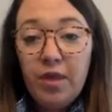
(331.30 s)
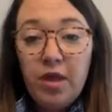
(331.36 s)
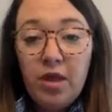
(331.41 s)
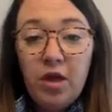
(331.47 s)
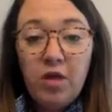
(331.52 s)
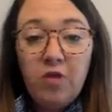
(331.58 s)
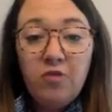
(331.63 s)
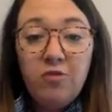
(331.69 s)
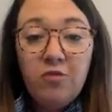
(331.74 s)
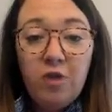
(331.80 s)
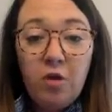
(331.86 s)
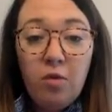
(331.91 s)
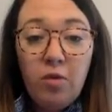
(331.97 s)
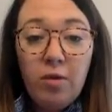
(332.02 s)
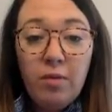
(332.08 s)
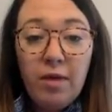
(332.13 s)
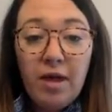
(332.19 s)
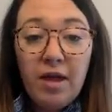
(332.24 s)
So
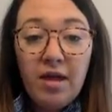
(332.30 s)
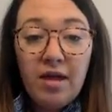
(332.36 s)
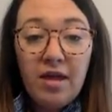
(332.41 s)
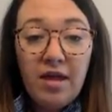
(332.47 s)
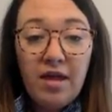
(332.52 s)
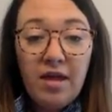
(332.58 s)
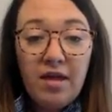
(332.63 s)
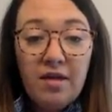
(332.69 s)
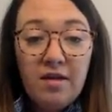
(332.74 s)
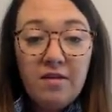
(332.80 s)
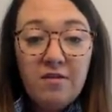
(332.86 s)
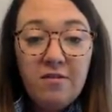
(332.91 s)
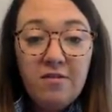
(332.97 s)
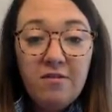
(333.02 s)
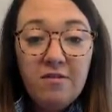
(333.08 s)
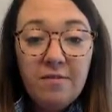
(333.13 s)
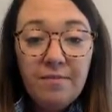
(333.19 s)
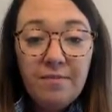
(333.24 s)
when my
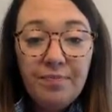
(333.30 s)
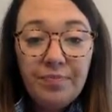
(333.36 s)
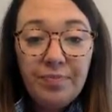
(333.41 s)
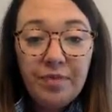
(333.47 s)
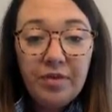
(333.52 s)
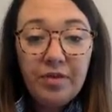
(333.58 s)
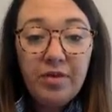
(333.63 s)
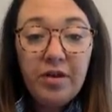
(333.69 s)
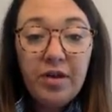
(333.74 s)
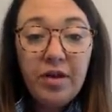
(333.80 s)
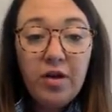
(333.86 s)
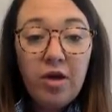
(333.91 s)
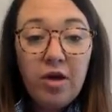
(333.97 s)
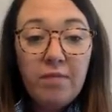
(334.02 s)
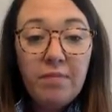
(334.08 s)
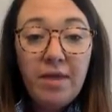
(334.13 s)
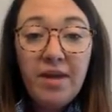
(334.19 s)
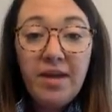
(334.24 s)
kids click
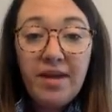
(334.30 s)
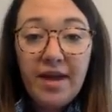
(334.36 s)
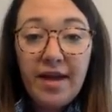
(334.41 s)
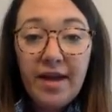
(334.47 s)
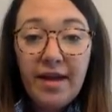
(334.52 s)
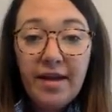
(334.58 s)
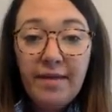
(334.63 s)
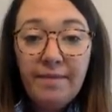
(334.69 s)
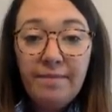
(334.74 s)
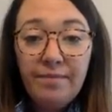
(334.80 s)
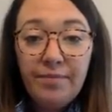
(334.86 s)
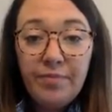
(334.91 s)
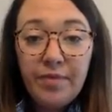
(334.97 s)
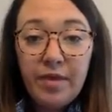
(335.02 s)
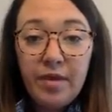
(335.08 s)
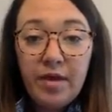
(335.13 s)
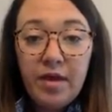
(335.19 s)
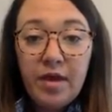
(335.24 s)
on Monday,
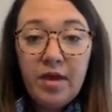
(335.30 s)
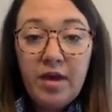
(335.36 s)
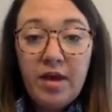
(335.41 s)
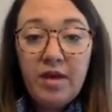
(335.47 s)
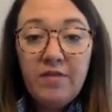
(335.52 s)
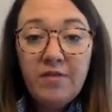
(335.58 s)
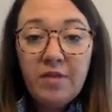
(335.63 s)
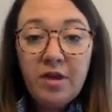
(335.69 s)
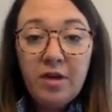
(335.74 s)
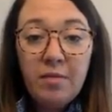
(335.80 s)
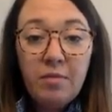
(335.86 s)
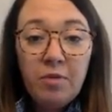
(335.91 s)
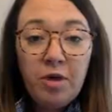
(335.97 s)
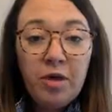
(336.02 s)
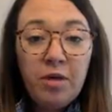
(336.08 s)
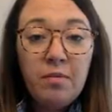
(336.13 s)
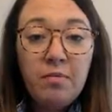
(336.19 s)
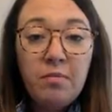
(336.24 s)
it's gonna bring
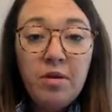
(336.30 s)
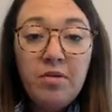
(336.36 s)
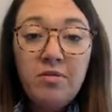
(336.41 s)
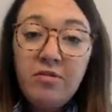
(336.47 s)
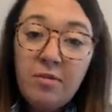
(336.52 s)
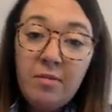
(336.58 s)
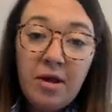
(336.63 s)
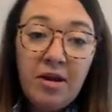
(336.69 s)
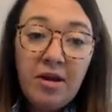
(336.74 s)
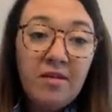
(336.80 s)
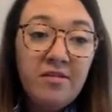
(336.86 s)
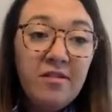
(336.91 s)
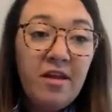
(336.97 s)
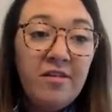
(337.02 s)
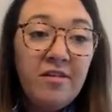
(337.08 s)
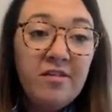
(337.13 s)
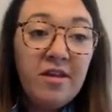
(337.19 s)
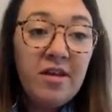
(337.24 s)
them to Monday's
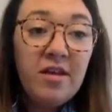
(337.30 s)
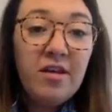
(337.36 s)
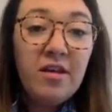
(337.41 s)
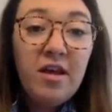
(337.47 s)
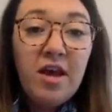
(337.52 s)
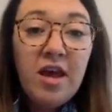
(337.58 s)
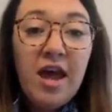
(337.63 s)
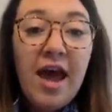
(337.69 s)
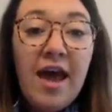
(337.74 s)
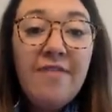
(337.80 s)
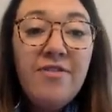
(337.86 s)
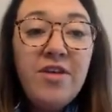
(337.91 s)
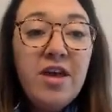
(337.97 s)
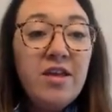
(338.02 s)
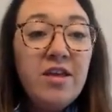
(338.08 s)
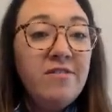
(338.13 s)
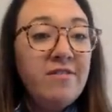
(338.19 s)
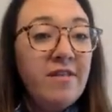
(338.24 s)
lesson. And
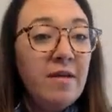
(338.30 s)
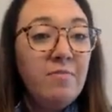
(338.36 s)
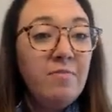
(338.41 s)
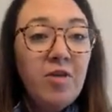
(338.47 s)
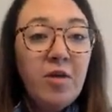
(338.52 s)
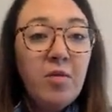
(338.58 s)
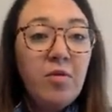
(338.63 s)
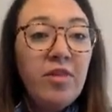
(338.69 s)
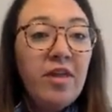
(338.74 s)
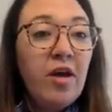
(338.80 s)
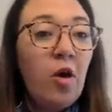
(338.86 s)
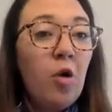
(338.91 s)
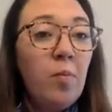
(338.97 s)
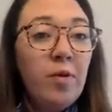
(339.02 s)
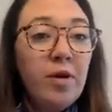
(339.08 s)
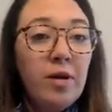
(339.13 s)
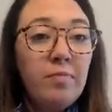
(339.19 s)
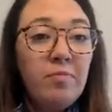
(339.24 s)
then same thing when they
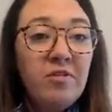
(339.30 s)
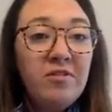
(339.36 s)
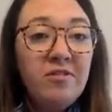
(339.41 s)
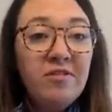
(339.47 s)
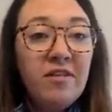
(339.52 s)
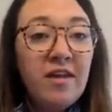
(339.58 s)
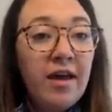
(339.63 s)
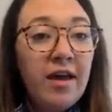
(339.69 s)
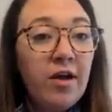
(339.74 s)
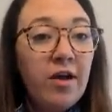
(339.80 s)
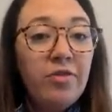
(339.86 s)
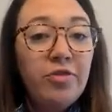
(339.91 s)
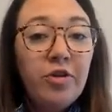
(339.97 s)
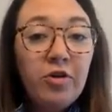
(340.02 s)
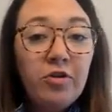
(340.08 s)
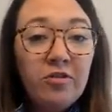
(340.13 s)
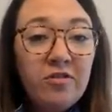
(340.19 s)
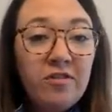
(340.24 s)
open up the slide on
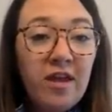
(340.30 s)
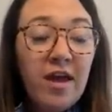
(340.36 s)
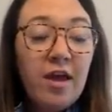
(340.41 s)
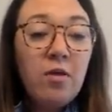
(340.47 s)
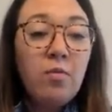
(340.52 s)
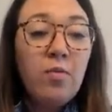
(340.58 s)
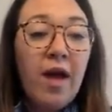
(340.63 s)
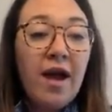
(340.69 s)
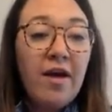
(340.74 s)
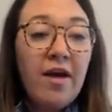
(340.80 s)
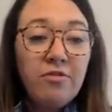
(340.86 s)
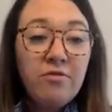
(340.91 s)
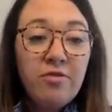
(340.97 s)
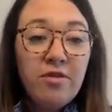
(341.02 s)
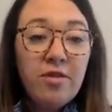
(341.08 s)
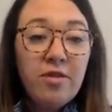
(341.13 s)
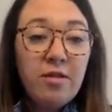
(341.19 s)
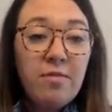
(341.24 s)
Thursday, rather
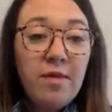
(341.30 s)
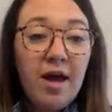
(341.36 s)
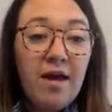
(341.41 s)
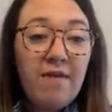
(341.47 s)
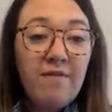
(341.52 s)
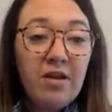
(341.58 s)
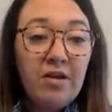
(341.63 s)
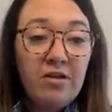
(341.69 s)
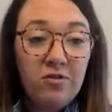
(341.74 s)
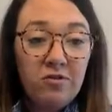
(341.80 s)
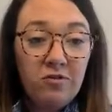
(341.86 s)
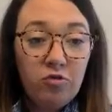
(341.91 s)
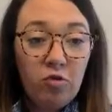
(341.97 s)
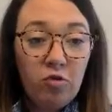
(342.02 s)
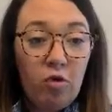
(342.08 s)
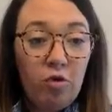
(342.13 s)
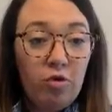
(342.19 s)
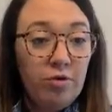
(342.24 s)
than them having to
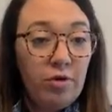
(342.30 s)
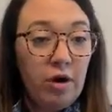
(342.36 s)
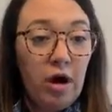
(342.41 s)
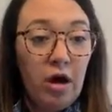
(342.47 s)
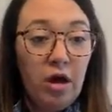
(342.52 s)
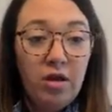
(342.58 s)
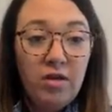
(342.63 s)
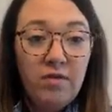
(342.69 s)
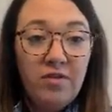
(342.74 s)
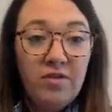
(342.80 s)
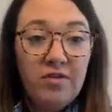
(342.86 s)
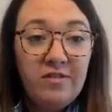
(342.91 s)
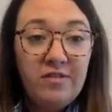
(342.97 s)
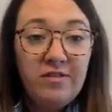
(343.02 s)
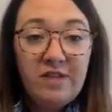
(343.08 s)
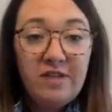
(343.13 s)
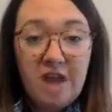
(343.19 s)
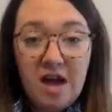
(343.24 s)
scroll through all of this
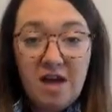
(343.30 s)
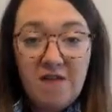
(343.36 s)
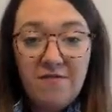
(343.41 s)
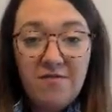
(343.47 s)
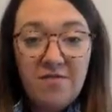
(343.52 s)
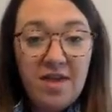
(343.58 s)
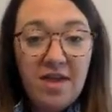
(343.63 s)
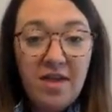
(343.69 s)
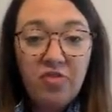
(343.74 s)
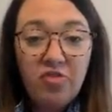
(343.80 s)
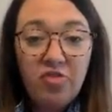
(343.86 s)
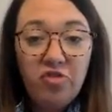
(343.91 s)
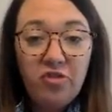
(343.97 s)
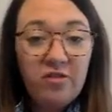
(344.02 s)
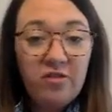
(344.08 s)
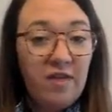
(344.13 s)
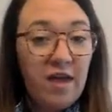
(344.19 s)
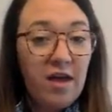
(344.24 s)
stuff, they can
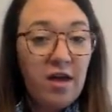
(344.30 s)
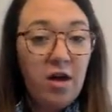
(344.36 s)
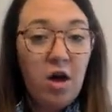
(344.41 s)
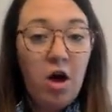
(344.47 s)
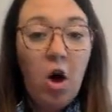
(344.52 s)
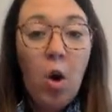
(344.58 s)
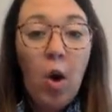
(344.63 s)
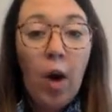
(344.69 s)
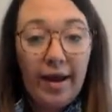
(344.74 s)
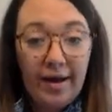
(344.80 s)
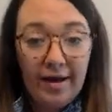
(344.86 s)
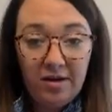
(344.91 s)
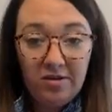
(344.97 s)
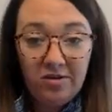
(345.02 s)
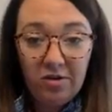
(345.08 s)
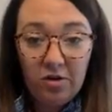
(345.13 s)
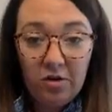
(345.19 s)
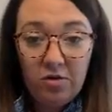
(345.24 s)
just say, oh, I need
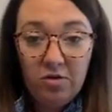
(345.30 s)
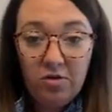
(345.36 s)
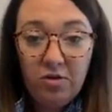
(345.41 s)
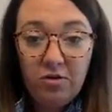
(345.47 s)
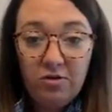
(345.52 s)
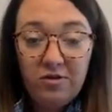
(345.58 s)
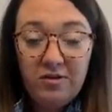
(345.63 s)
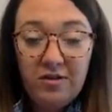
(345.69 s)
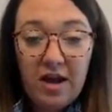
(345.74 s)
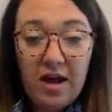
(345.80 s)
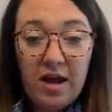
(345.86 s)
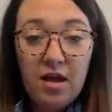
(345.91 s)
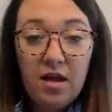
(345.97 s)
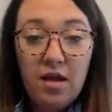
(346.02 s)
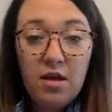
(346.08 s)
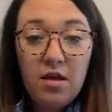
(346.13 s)
to go to Thursday,